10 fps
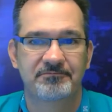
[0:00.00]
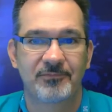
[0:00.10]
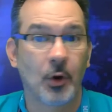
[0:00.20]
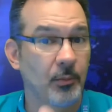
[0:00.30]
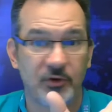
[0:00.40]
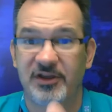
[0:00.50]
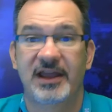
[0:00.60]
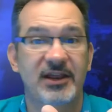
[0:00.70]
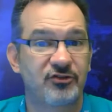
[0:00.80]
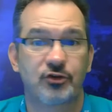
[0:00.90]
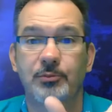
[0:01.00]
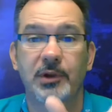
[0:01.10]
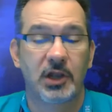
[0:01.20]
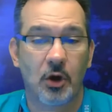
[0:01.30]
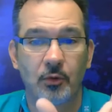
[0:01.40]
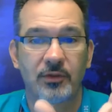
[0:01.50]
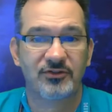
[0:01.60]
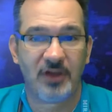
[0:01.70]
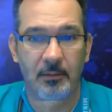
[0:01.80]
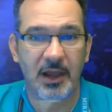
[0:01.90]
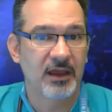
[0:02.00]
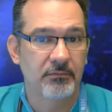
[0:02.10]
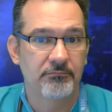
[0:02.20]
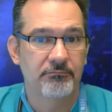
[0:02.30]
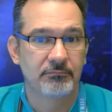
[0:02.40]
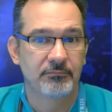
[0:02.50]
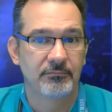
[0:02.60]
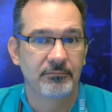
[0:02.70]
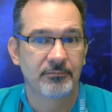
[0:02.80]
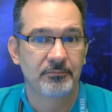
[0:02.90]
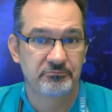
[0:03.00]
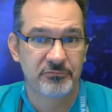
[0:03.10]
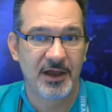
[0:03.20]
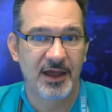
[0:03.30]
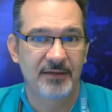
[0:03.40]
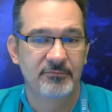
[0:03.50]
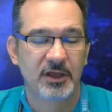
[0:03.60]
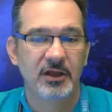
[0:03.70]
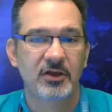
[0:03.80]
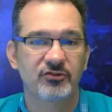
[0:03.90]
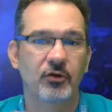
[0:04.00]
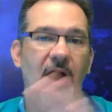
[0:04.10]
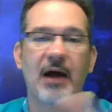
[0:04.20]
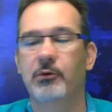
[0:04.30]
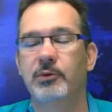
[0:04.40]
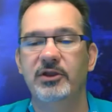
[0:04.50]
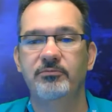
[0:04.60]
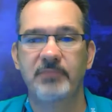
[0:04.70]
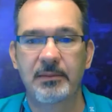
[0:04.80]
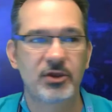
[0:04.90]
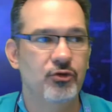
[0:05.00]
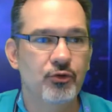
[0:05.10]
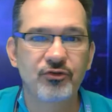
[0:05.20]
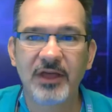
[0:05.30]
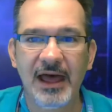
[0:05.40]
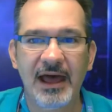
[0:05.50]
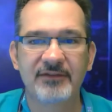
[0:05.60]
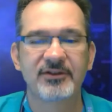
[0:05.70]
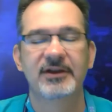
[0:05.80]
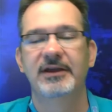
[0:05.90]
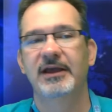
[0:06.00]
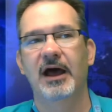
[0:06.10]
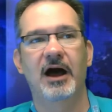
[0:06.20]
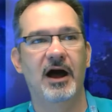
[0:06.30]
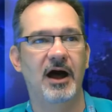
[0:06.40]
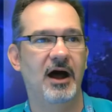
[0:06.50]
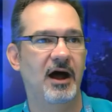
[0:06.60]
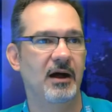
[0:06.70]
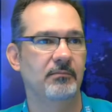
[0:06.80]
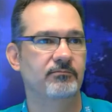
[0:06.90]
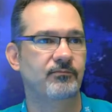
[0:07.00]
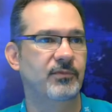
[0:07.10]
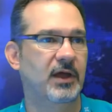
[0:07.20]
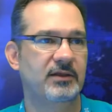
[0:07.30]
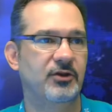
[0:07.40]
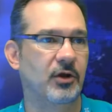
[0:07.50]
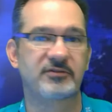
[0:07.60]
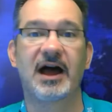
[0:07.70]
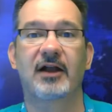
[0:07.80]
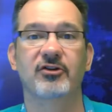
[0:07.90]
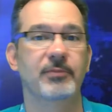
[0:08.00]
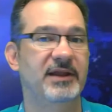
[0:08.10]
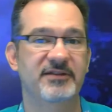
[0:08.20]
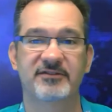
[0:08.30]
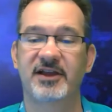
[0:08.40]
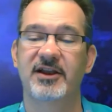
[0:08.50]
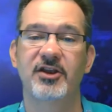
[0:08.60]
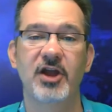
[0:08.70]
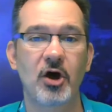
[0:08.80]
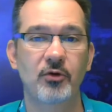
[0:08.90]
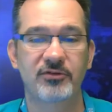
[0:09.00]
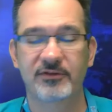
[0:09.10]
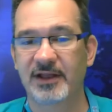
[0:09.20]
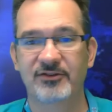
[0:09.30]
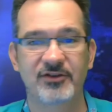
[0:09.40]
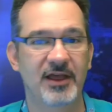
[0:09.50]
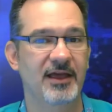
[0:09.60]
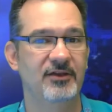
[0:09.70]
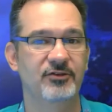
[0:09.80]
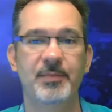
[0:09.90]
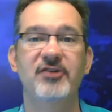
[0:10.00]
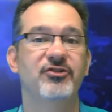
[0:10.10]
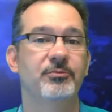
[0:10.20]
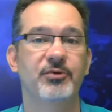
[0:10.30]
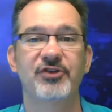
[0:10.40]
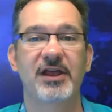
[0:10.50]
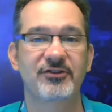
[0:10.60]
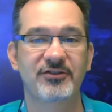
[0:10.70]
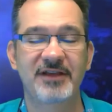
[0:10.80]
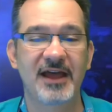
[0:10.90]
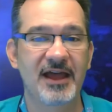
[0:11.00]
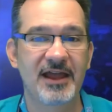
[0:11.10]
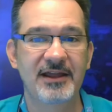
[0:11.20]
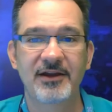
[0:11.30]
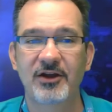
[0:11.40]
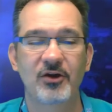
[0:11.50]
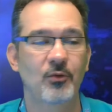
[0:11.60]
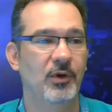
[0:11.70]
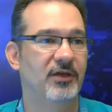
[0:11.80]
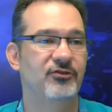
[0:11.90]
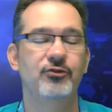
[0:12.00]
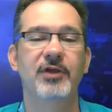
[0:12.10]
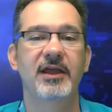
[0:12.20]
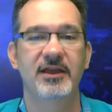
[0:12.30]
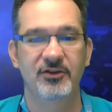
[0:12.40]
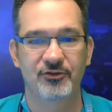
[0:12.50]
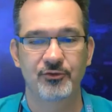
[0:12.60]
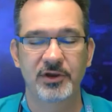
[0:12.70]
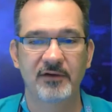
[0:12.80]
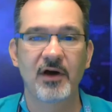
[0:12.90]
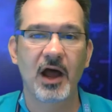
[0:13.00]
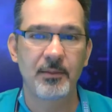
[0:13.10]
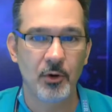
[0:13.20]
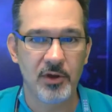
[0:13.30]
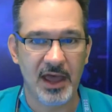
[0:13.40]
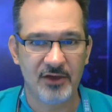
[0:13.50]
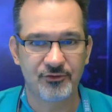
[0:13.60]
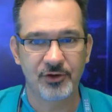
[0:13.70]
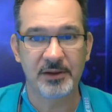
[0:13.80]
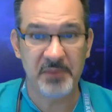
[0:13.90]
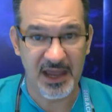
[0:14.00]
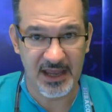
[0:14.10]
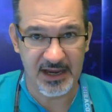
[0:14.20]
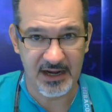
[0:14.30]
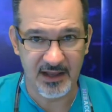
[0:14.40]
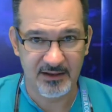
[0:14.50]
or pertaining to below the stomach, okay? So how would we maybe use that? A doctor may dictate a note that says, patient presents today with 2-day history of hypogastric pain.